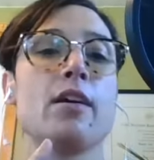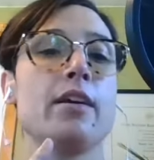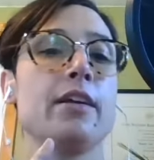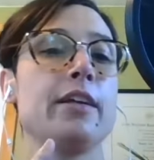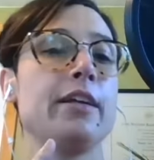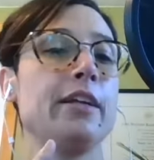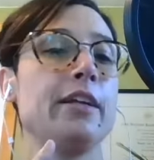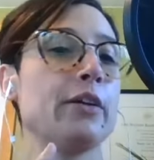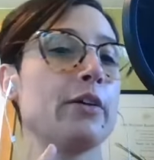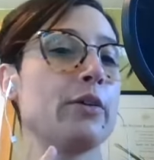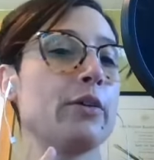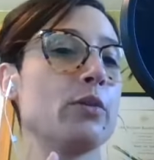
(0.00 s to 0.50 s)

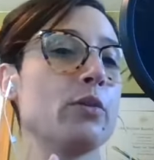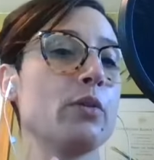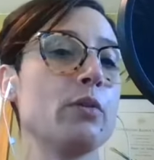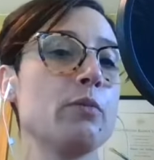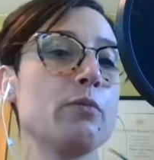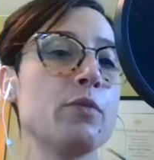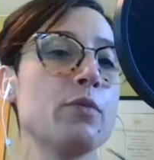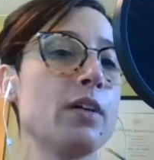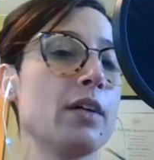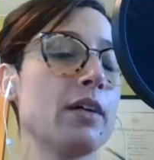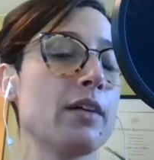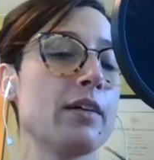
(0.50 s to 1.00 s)
you know,
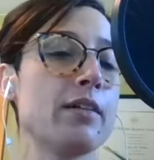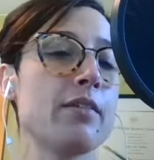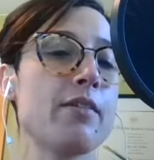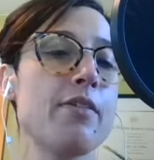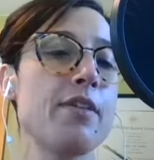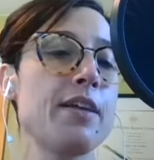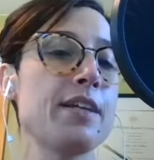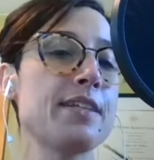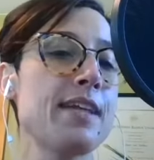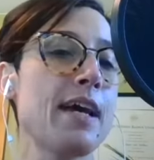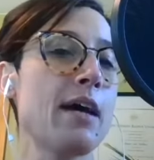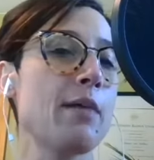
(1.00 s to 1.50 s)
uh,
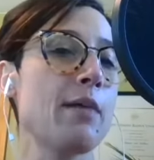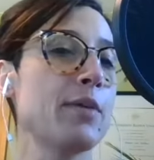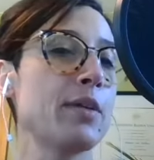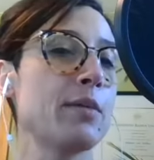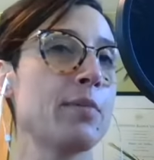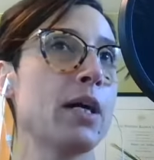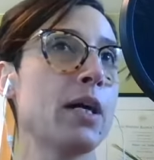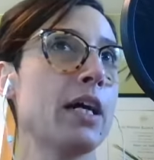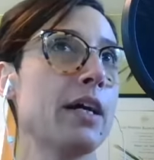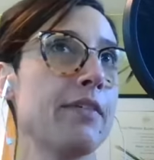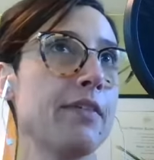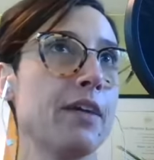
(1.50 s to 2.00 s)
things happening
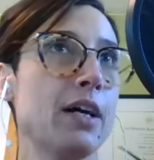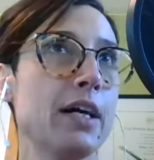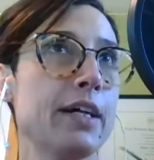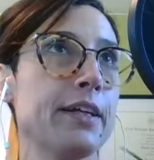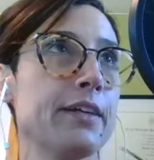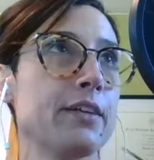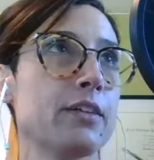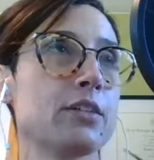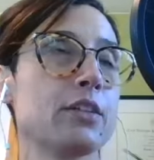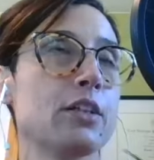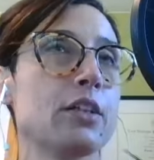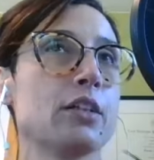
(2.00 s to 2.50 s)
behind the
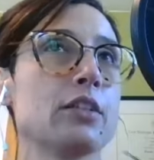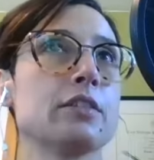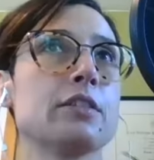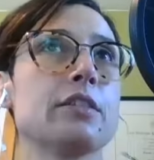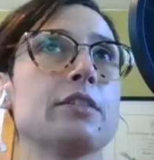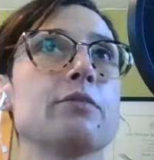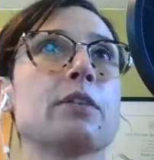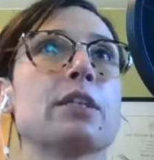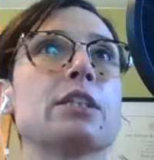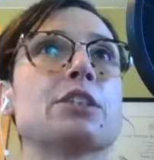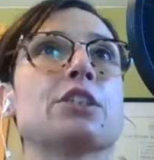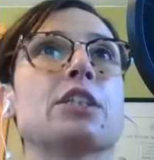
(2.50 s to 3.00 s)
Iron Curtain in
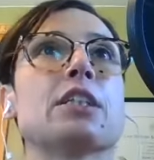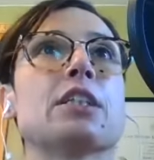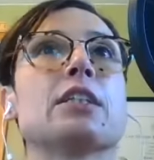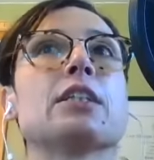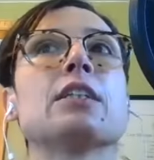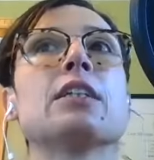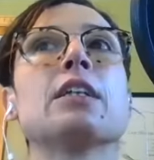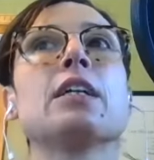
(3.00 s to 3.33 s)
Russia